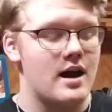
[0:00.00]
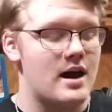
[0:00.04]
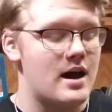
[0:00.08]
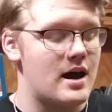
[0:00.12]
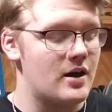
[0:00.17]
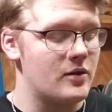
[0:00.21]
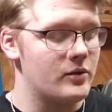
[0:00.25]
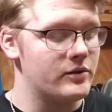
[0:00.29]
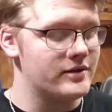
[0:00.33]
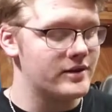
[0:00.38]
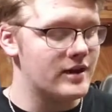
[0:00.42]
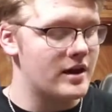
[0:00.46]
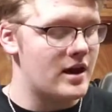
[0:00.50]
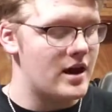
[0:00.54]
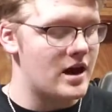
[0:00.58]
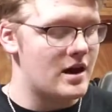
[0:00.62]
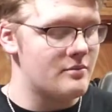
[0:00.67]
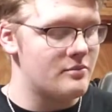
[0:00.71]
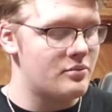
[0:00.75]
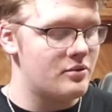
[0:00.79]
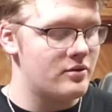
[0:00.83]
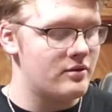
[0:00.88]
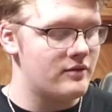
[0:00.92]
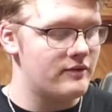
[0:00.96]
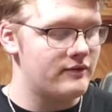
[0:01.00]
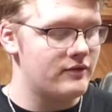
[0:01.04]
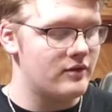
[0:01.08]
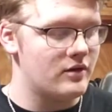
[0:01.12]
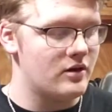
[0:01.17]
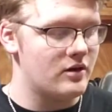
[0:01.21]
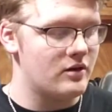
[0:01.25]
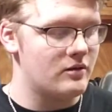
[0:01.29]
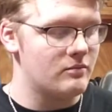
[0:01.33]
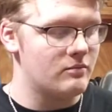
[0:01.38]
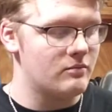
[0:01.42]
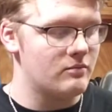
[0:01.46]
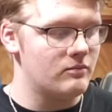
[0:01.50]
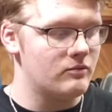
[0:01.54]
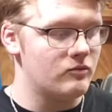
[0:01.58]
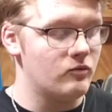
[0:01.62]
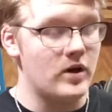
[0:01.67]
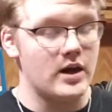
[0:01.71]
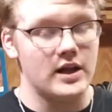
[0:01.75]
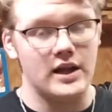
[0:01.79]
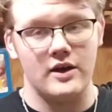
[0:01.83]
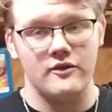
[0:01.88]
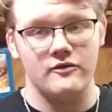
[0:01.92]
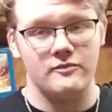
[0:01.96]
I was up from,
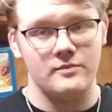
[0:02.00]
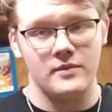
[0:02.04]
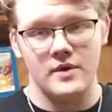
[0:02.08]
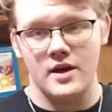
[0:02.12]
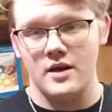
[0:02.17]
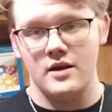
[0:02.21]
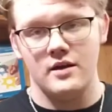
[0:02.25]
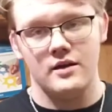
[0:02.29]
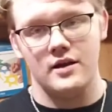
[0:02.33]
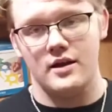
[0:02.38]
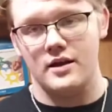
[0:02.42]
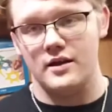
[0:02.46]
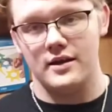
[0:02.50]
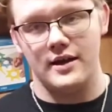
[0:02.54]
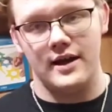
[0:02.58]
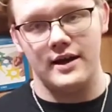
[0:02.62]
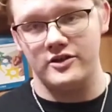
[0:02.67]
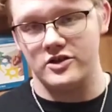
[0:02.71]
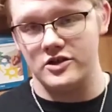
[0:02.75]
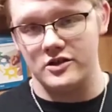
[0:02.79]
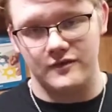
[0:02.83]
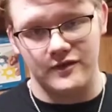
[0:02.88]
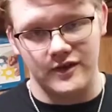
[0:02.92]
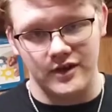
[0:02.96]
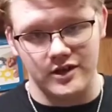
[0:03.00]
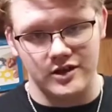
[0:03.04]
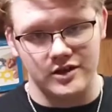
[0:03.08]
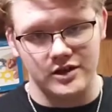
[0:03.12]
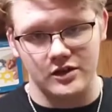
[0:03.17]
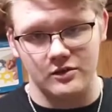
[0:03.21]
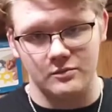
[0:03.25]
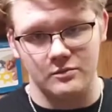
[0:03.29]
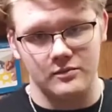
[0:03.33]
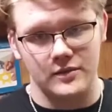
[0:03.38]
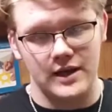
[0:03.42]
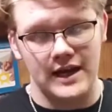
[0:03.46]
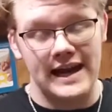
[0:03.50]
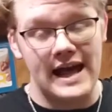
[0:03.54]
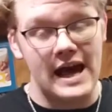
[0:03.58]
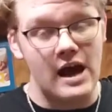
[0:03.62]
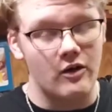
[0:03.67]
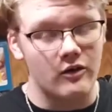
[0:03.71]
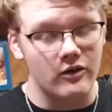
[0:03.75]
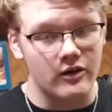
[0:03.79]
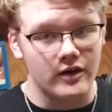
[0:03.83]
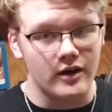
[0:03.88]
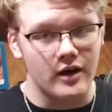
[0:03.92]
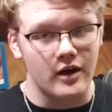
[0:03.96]
well, I just finished them an
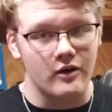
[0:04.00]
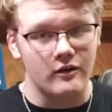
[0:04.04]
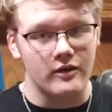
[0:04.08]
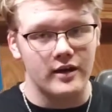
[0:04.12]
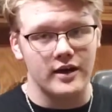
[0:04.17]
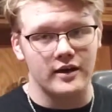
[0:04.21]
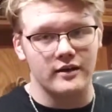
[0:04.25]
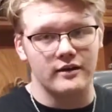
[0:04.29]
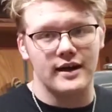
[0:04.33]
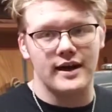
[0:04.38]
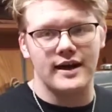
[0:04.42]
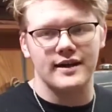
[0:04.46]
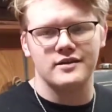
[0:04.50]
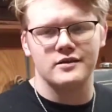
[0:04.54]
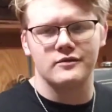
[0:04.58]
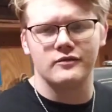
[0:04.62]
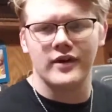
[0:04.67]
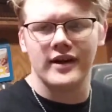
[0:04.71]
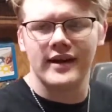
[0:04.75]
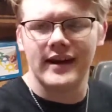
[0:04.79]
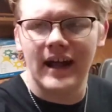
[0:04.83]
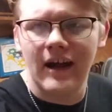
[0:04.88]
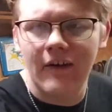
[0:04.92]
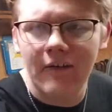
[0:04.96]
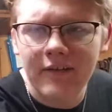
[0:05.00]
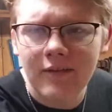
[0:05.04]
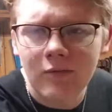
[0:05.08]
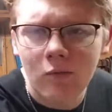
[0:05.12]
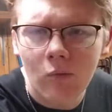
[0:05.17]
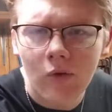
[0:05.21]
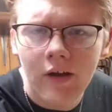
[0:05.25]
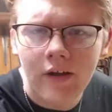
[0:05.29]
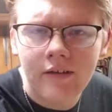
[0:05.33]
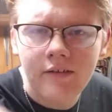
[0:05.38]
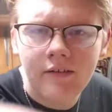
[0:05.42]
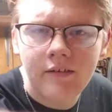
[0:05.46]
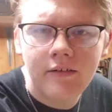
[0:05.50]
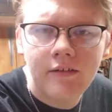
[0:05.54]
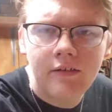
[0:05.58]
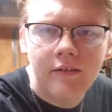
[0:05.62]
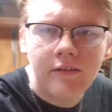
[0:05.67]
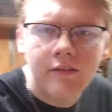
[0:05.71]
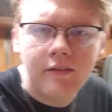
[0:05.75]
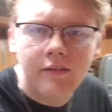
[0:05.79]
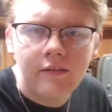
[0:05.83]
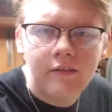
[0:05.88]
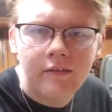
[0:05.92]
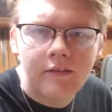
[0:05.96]
hour ago, and as of right now, it's what?
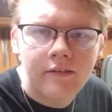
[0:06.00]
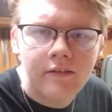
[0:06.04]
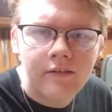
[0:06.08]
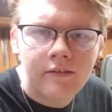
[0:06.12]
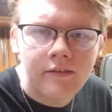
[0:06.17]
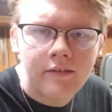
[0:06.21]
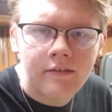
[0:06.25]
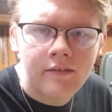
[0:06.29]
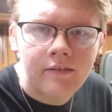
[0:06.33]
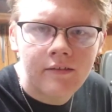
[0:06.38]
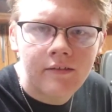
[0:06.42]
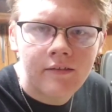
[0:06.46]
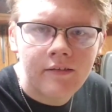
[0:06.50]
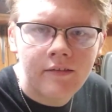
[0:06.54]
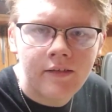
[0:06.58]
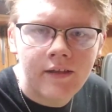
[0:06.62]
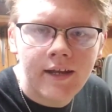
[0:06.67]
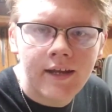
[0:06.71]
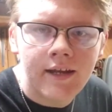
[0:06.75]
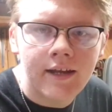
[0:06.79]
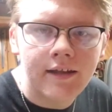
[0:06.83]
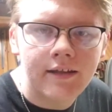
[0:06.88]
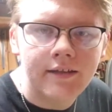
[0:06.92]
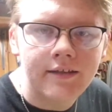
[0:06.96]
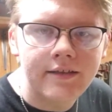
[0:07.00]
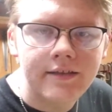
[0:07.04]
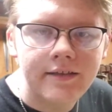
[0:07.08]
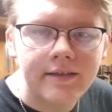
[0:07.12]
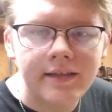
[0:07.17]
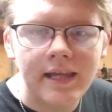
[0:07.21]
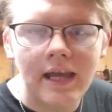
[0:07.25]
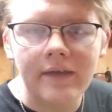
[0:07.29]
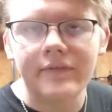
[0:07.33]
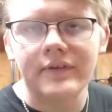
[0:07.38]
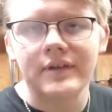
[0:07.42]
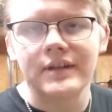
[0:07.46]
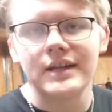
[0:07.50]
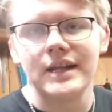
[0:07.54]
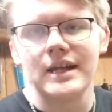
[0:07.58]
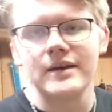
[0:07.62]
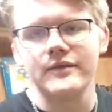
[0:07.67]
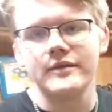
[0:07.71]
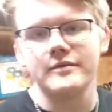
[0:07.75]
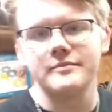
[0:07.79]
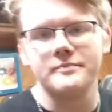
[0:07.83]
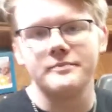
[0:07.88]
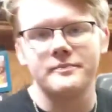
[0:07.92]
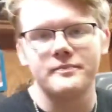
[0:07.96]
It is
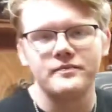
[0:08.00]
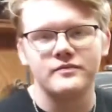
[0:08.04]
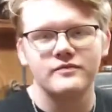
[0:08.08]
7:11.